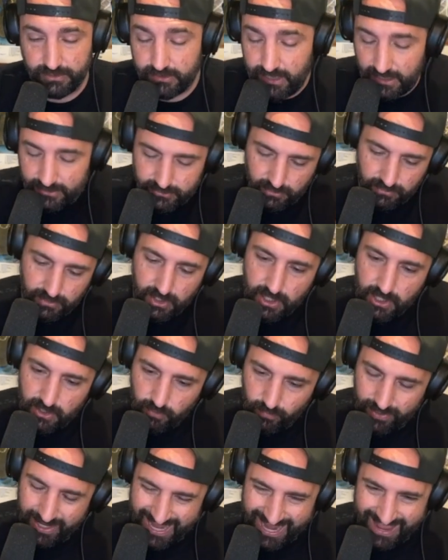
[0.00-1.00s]
Okay, so
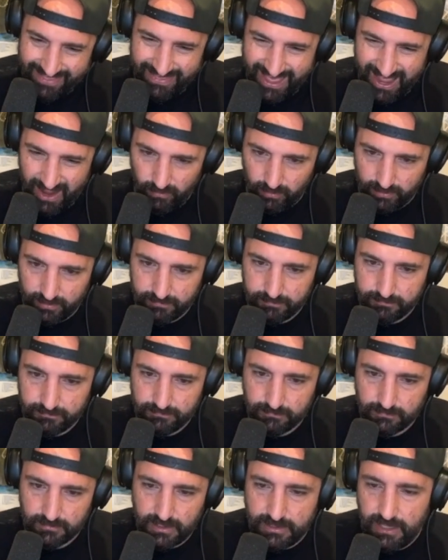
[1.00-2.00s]
we had that one.
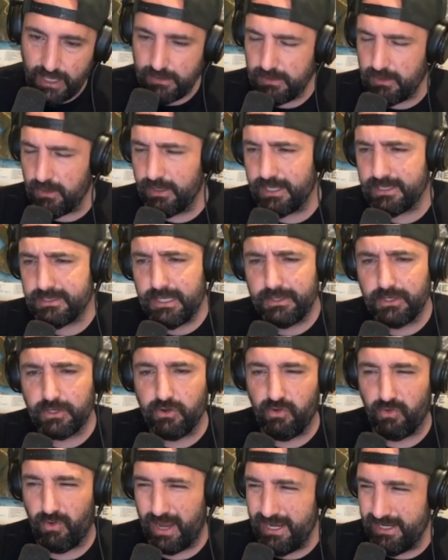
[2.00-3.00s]
And that, that's not the
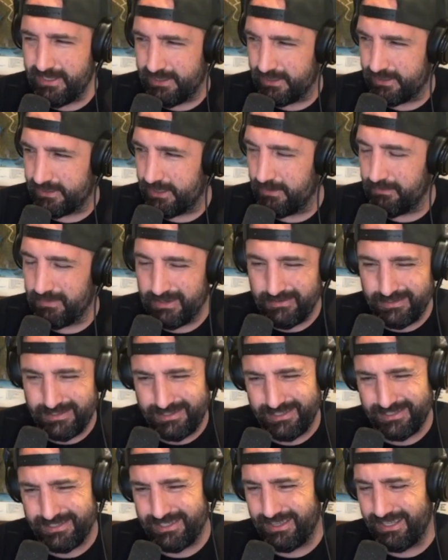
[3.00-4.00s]
craziest thing, but it was
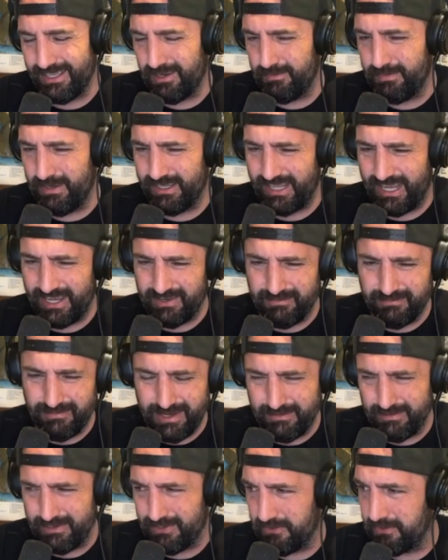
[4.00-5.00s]
just a little bit like, what
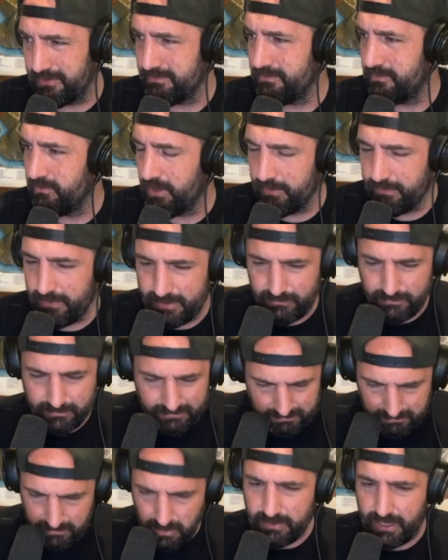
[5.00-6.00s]
are we doing?
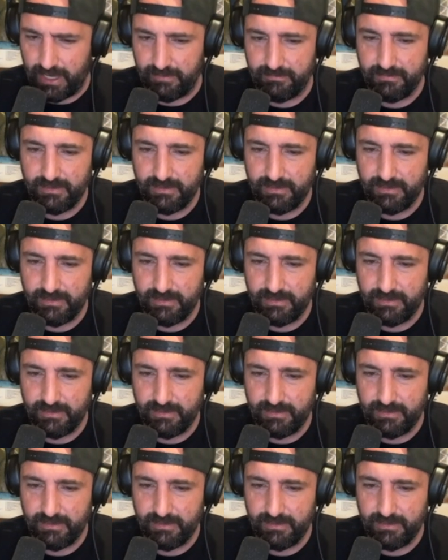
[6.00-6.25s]
Okay.